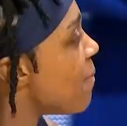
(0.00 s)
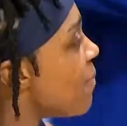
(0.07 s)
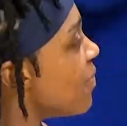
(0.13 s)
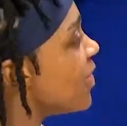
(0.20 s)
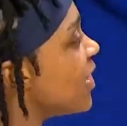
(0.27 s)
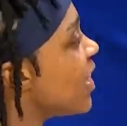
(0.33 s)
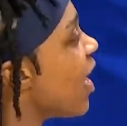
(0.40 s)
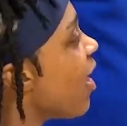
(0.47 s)

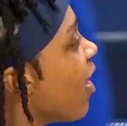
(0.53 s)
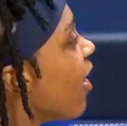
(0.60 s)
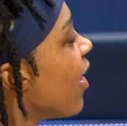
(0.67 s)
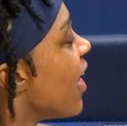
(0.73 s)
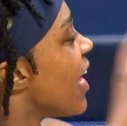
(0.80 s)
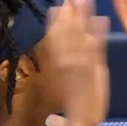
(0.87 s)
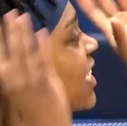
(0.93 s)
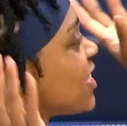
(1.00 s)
Yeah, you know,
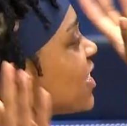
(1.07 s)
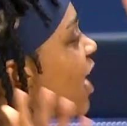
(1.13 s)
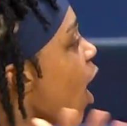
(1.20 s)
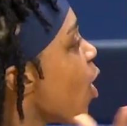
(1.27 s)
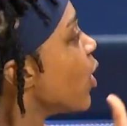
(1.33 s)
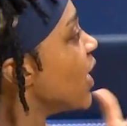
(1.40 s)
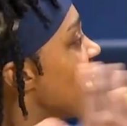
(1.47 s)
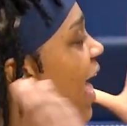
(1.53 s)
I told
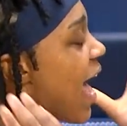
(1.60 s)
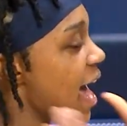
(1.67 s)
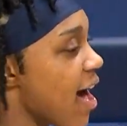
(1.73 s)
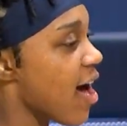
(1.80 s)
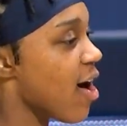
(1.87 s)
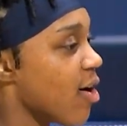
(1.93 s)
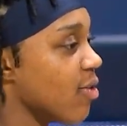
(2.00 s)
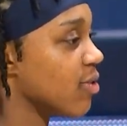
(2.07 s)
Christyn that she
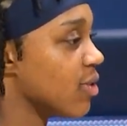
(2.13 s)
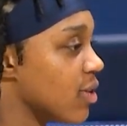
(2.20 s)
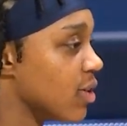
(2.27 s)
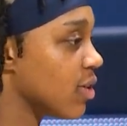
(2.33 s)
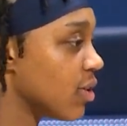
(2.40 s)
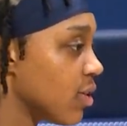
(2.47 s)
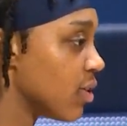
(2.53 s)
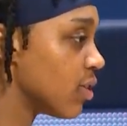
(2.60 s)
needed to
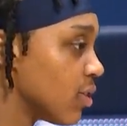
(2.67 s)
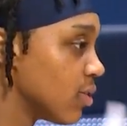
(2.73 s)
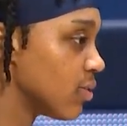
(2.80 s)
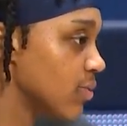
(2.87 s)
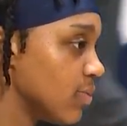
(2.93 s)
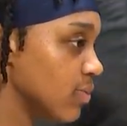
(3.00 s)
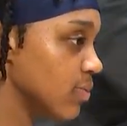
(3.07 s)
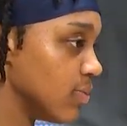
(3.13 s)
impact the
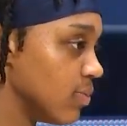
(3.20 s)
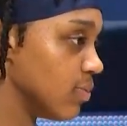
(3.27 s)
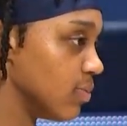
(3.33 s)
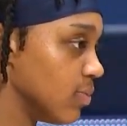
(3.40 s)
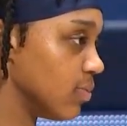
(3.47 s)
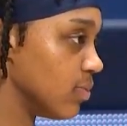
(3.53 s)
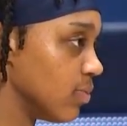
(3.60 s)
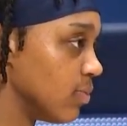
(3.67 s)
game.
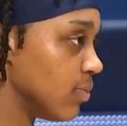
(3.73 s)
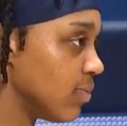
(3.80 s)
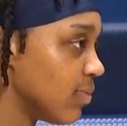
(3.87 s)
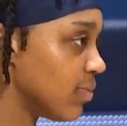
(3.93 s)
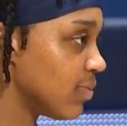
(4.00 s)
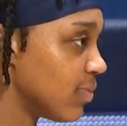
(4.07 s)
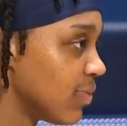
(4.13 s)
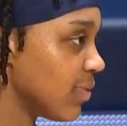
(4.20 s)

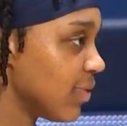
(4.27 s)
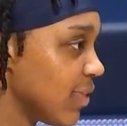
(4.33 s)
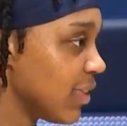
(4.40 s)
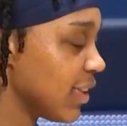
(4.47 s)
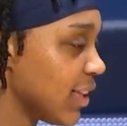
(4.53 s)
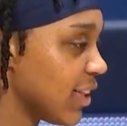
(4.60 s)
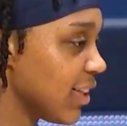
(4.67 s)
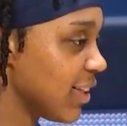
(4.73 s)
Uh, and
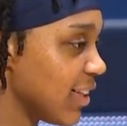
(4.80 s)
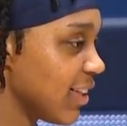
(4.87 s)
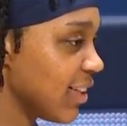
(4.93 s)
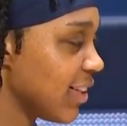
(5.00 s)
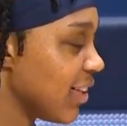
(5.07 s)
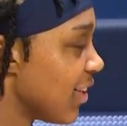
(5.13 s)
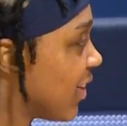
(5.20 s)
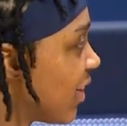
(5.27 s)
sometimes, you
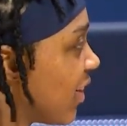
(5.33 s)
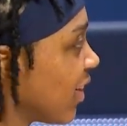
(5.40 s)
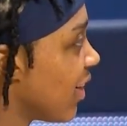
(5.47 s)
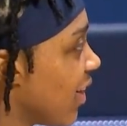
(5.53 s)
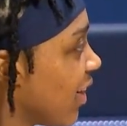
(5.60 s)
know, when you